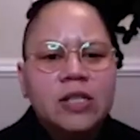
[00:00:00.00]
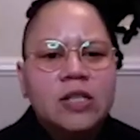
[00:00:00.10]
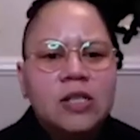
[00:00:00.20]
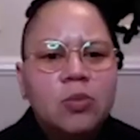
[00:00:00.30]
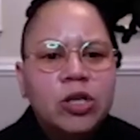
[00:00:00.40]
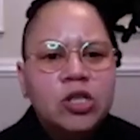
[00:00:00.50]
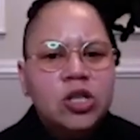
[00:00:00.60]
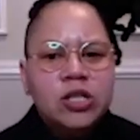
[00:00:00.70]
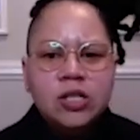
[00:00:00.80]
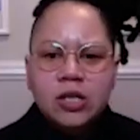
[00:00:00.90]
in some ways,
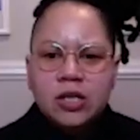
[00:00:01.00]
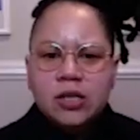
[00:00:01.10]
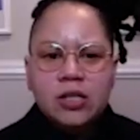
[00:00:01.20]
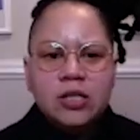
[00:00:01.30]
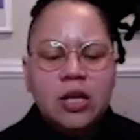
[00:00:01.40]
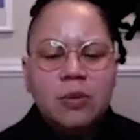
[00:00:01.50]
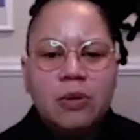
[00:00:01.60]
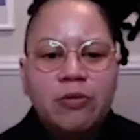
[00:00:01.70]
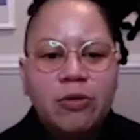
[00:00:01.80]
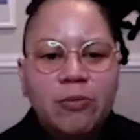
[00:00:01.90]
Jessica, and this is
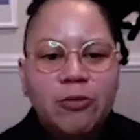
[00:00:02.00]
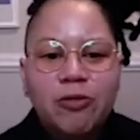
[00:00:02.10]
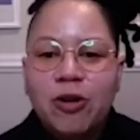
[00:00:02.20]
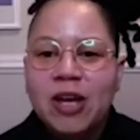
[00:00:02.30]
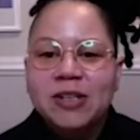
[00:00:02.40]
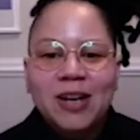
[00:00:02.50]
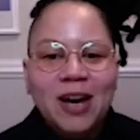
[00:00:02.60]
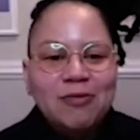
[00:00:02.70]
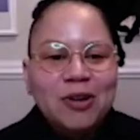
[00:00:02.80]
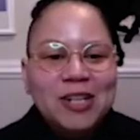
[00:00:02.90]
coming from Fred.
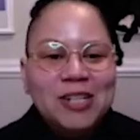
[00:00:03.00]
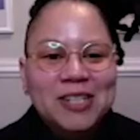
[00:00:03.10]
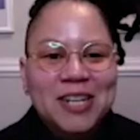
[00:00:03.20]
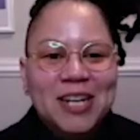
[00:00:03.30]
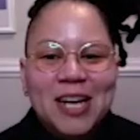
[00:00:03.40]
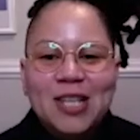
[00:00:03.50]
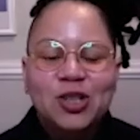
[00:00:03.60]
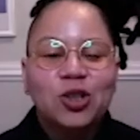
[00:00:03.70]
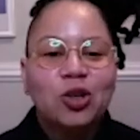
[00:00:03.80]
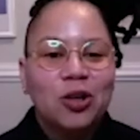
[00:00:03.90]
Hi, Fred. It's a
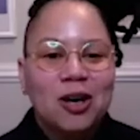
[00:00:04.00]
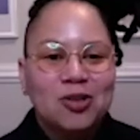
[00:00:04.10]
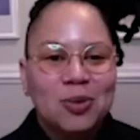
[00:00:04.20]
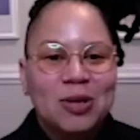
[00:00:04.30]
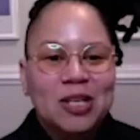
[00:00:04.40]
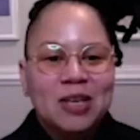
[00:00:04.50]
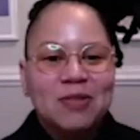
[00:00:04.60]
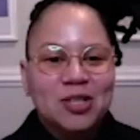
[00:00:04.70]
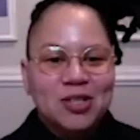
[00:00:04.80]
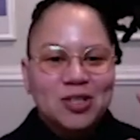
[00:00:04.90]
little long, so I'm going to give
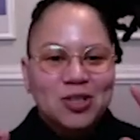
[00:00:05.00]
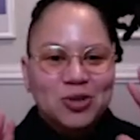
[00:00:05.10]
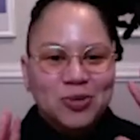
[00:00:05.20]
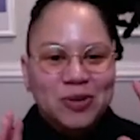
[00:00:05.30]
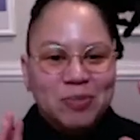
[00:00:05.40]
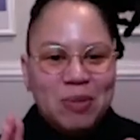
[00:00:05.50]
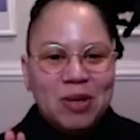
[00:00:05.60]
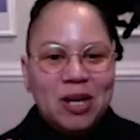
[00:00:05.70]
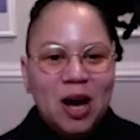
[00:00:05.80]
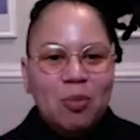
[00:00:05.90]
it to you maybe
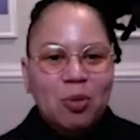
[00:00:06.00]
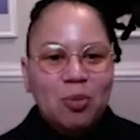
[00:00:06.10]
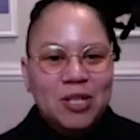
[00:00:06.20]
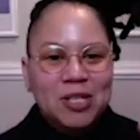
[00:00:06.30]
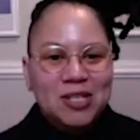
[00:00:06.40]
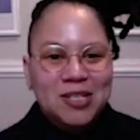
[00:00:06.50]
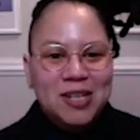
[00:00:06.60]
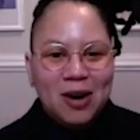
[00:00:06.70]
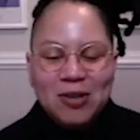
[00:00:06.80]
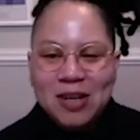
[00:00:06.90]
in a couple pieces.
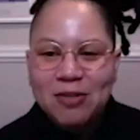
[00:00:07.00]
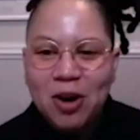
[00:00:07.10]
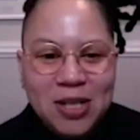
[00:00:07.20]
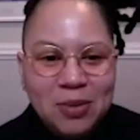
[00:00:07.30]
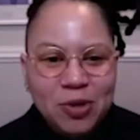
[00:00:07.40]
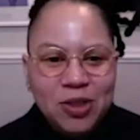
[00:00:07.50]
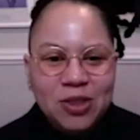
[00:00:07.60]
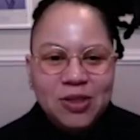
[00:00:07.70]
I always have a hard time with